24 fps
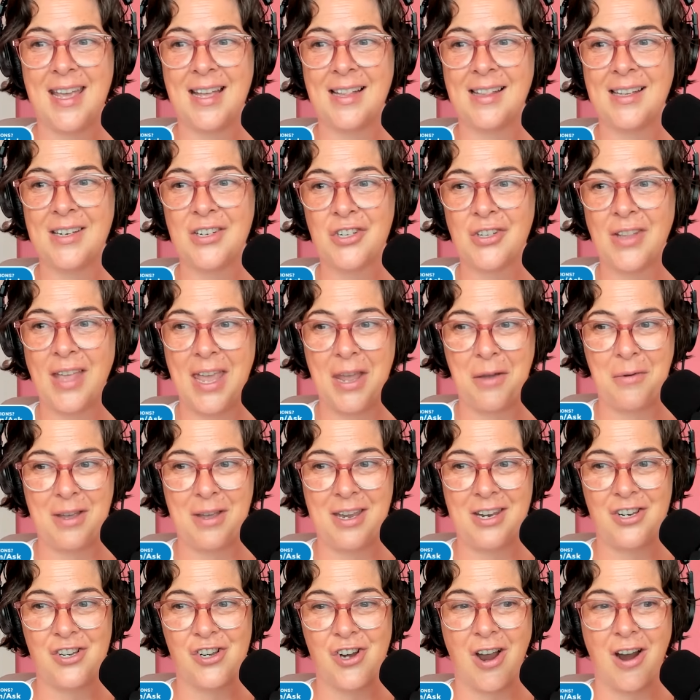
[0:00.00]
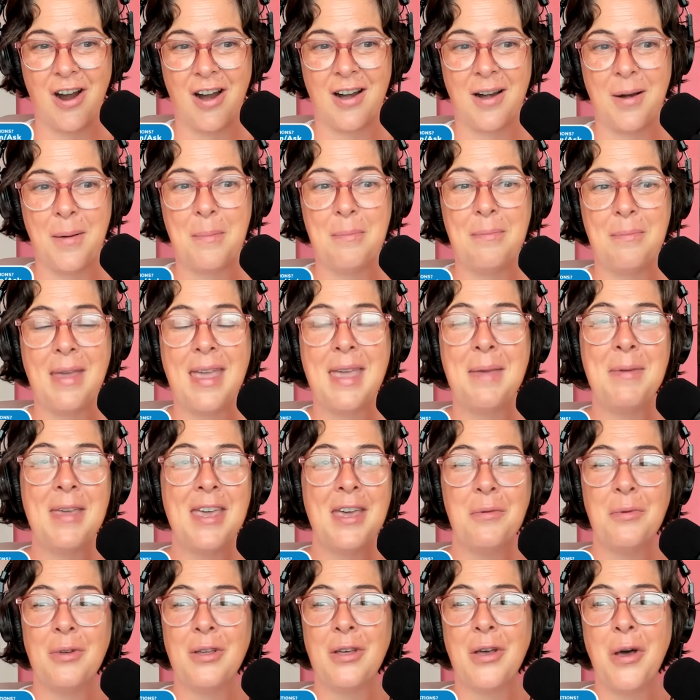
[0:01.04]
in the English language are
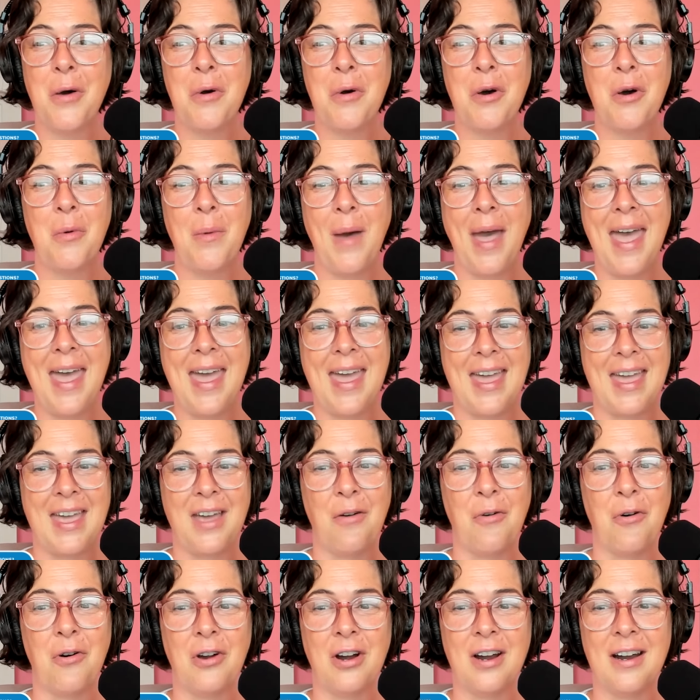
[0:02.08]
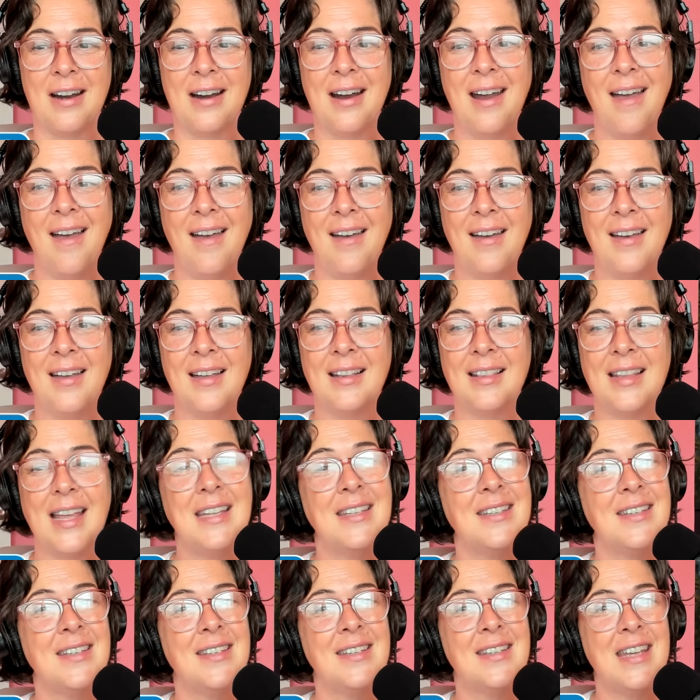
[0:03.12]
maybe it will go away or
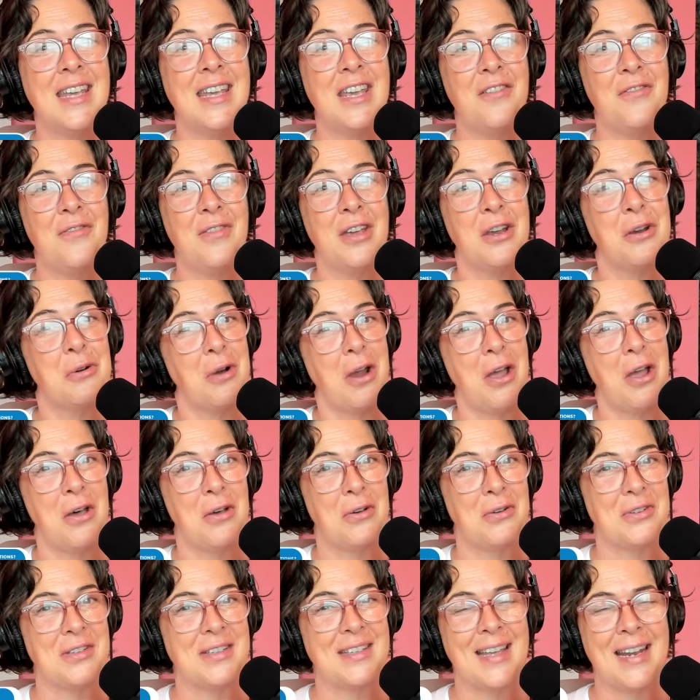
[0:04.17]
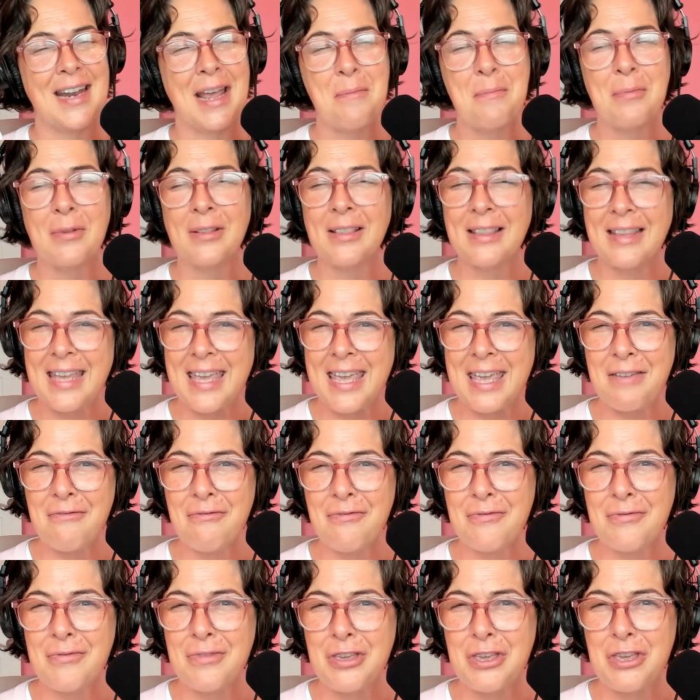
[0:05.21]
let's see if it grows. And I
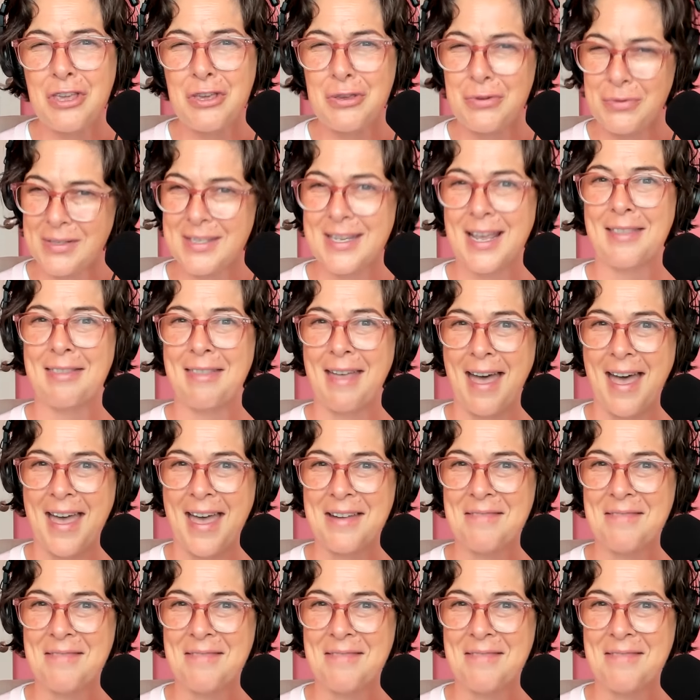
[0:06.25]
believe you said